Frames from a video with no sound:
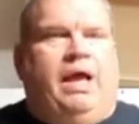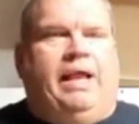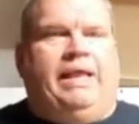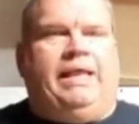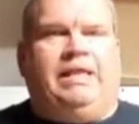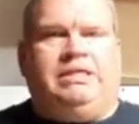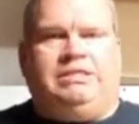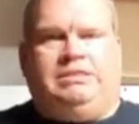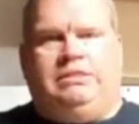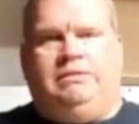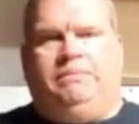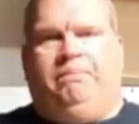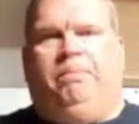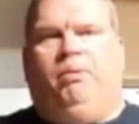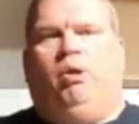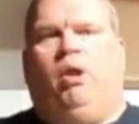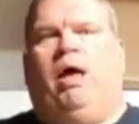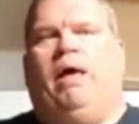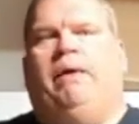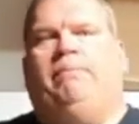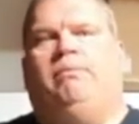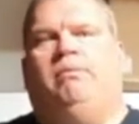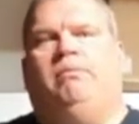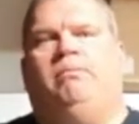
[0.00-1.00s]
I guess the
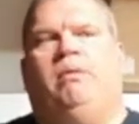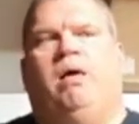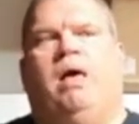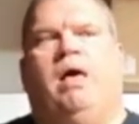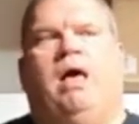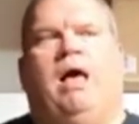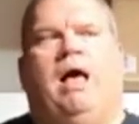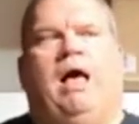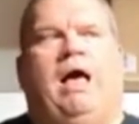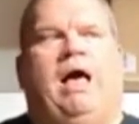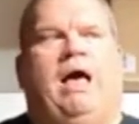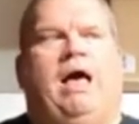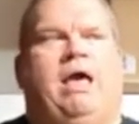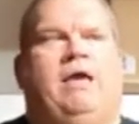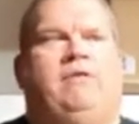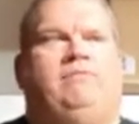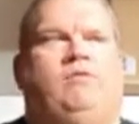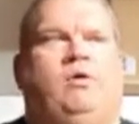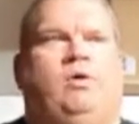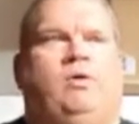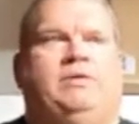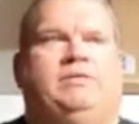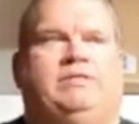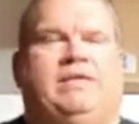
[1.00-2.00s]
problem
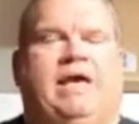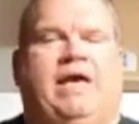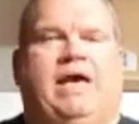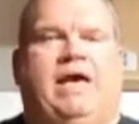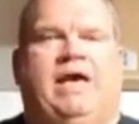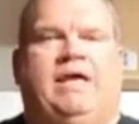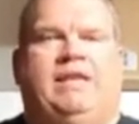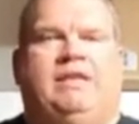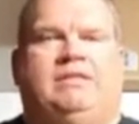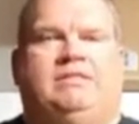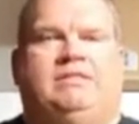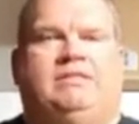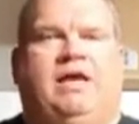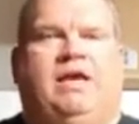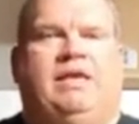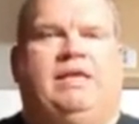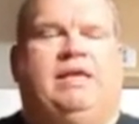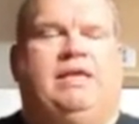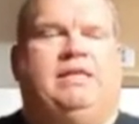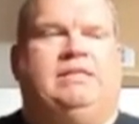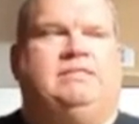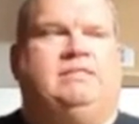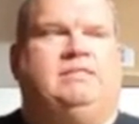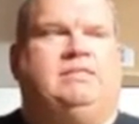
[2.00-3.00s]
I've always had is I
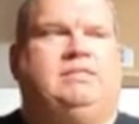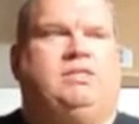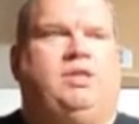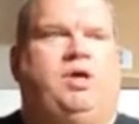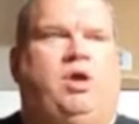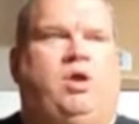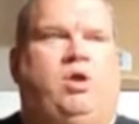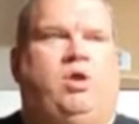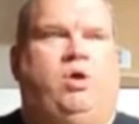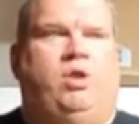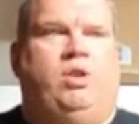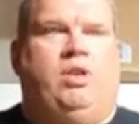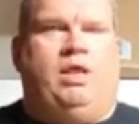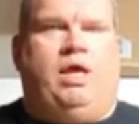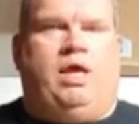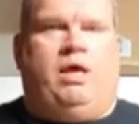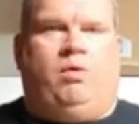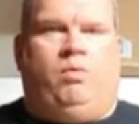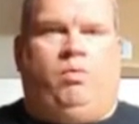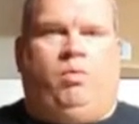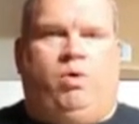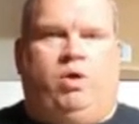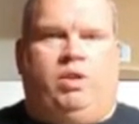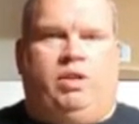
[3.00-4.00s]
get stuck on
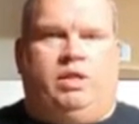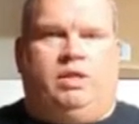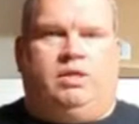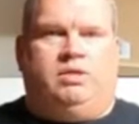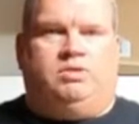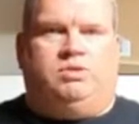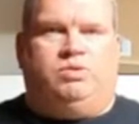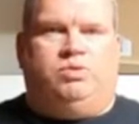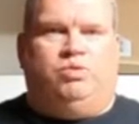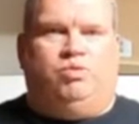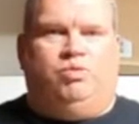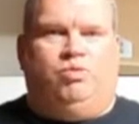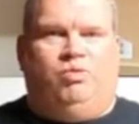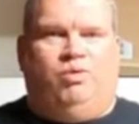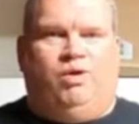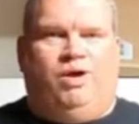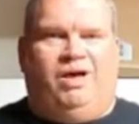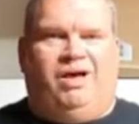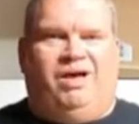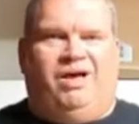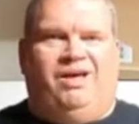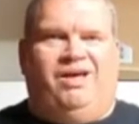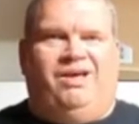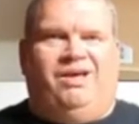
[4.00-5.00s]
not wanting to
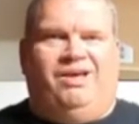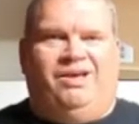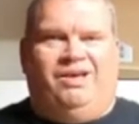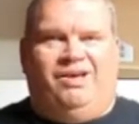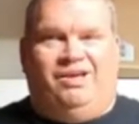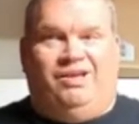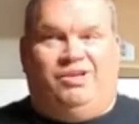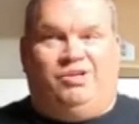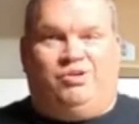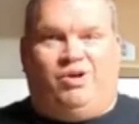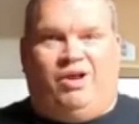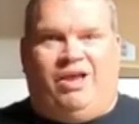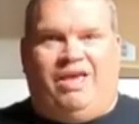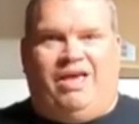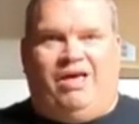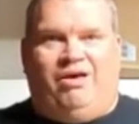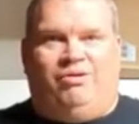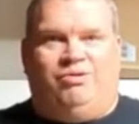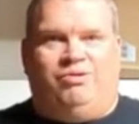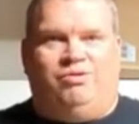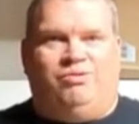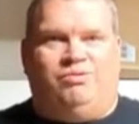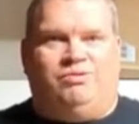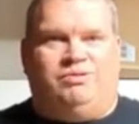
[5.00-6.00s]
uh, try
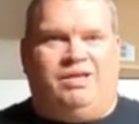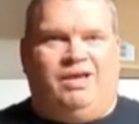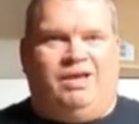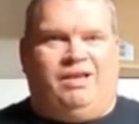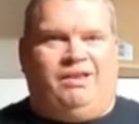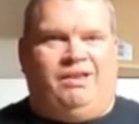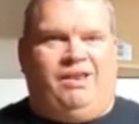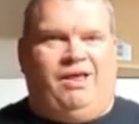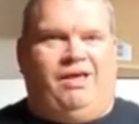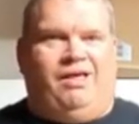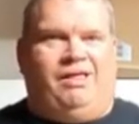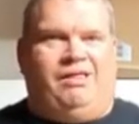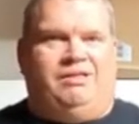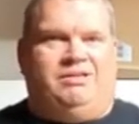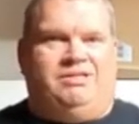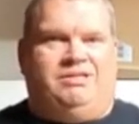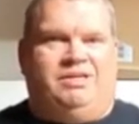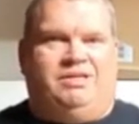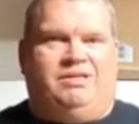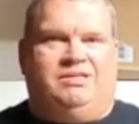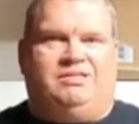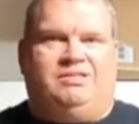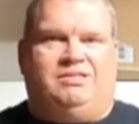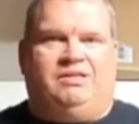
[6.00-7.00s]
out new
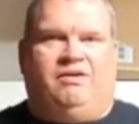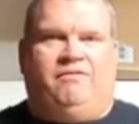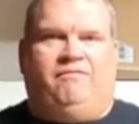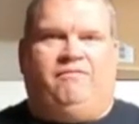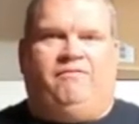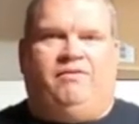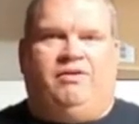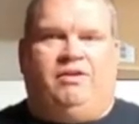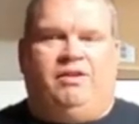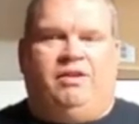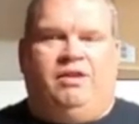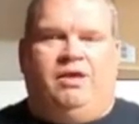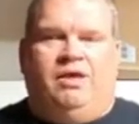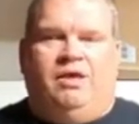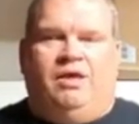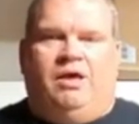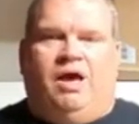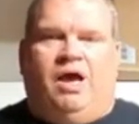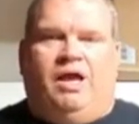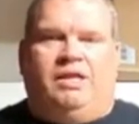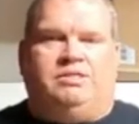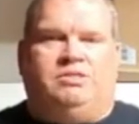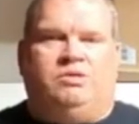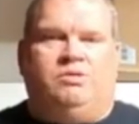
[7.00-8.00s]
technology and stuff. And
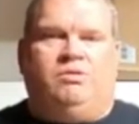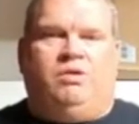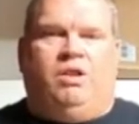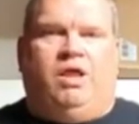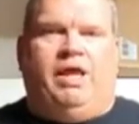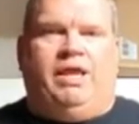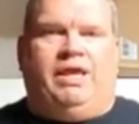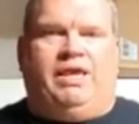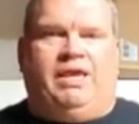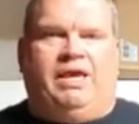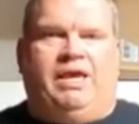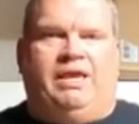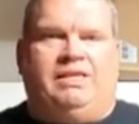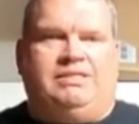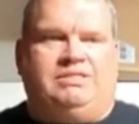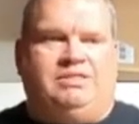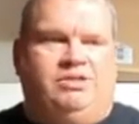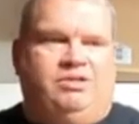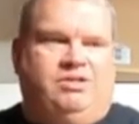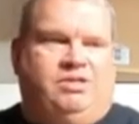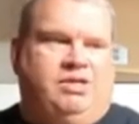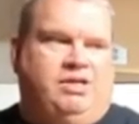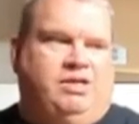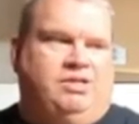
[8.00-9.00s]
I do like, I guess
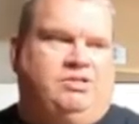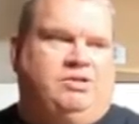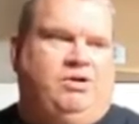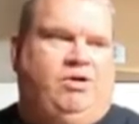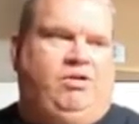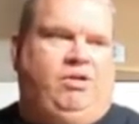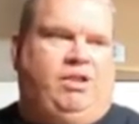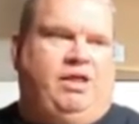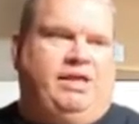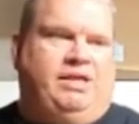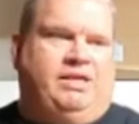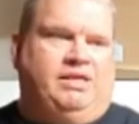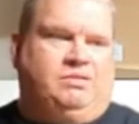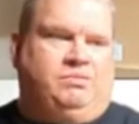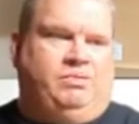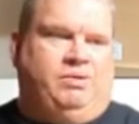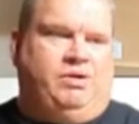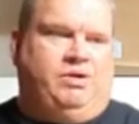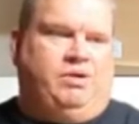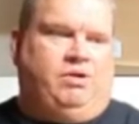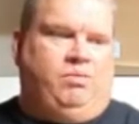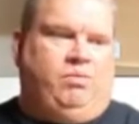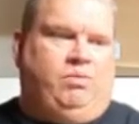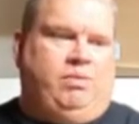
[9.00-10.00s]
the only thing I don't like is
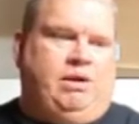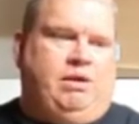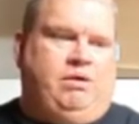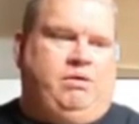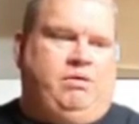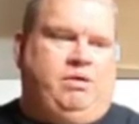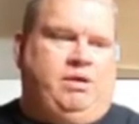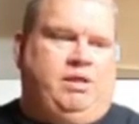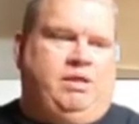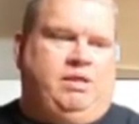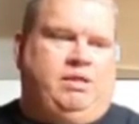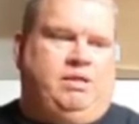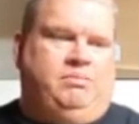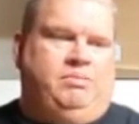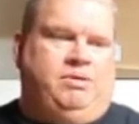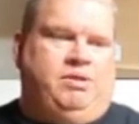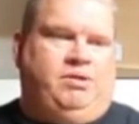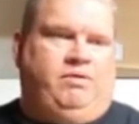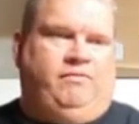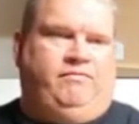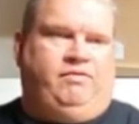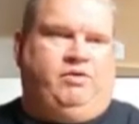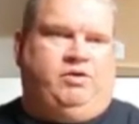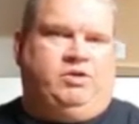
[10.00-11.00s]
when you're wearing it in the
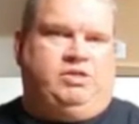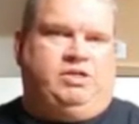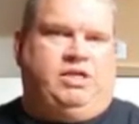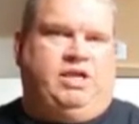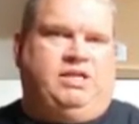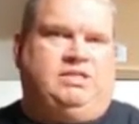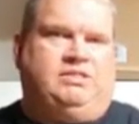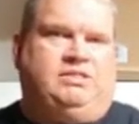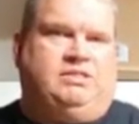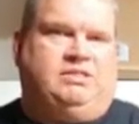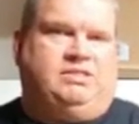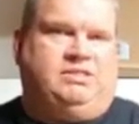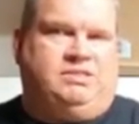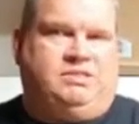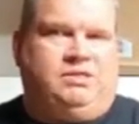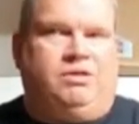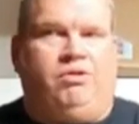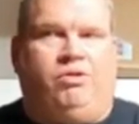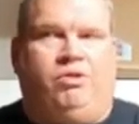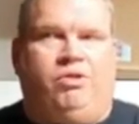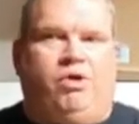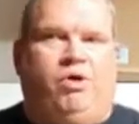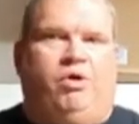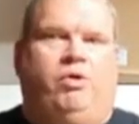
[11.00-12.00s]
middle of your chest, it's
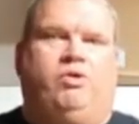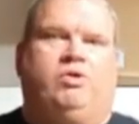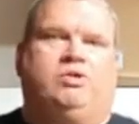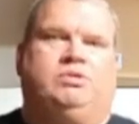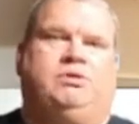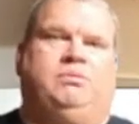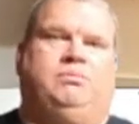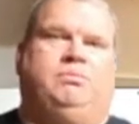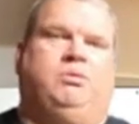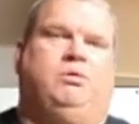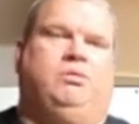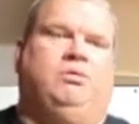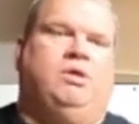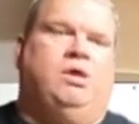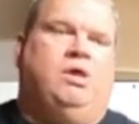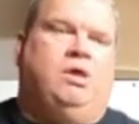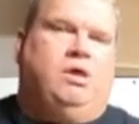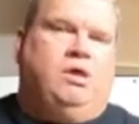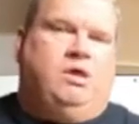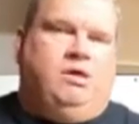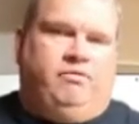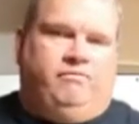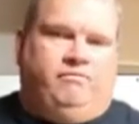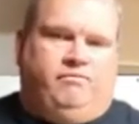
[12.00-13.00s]
still noticeable
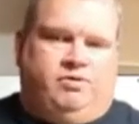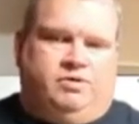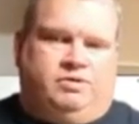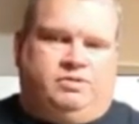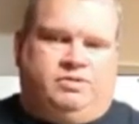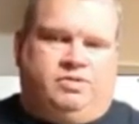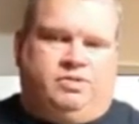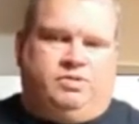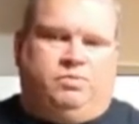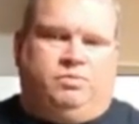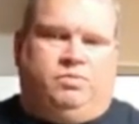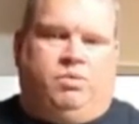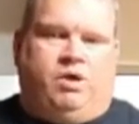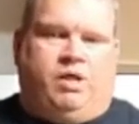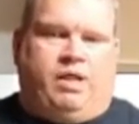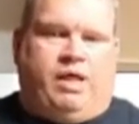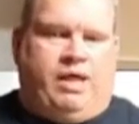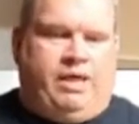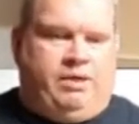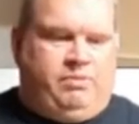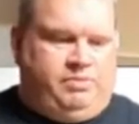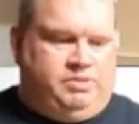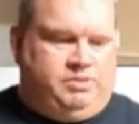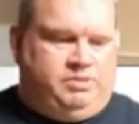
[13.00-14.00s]
versus what
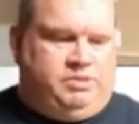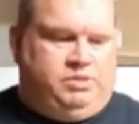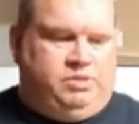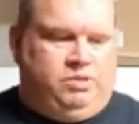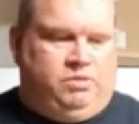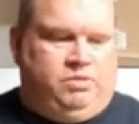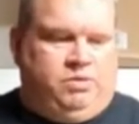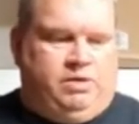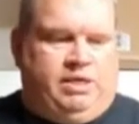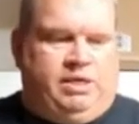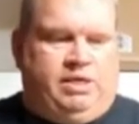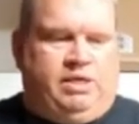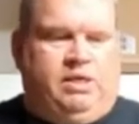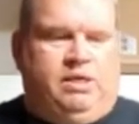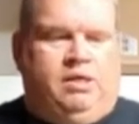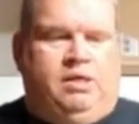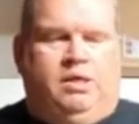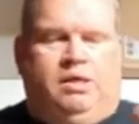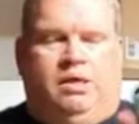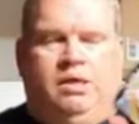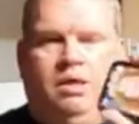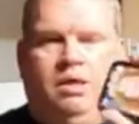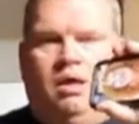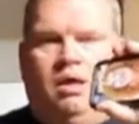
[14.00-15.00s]
I was doing,
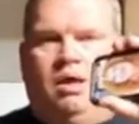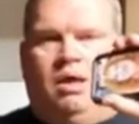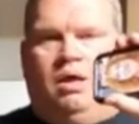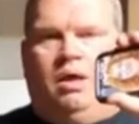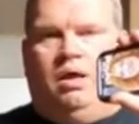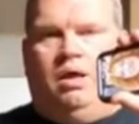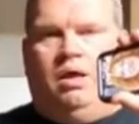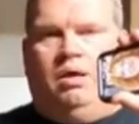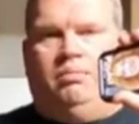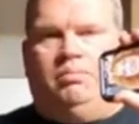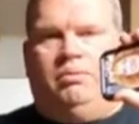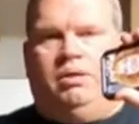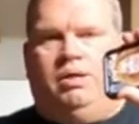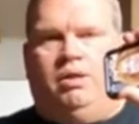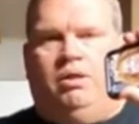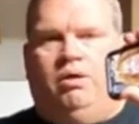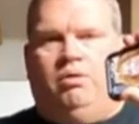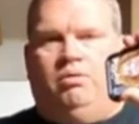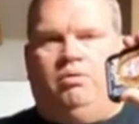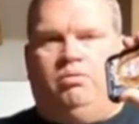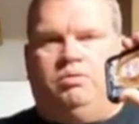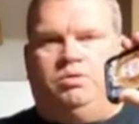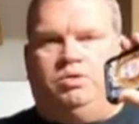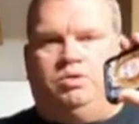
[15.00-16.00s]
um, you
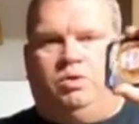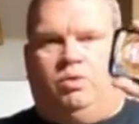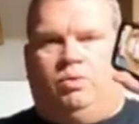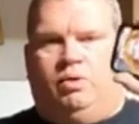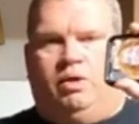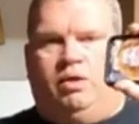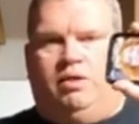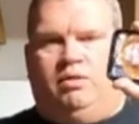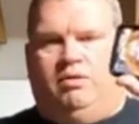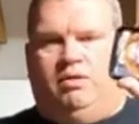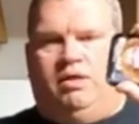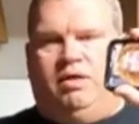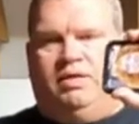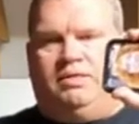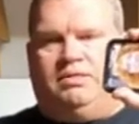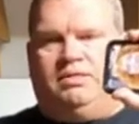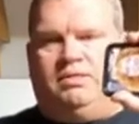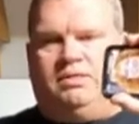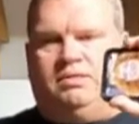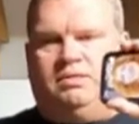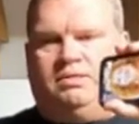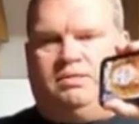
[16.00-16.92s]
know, doing this.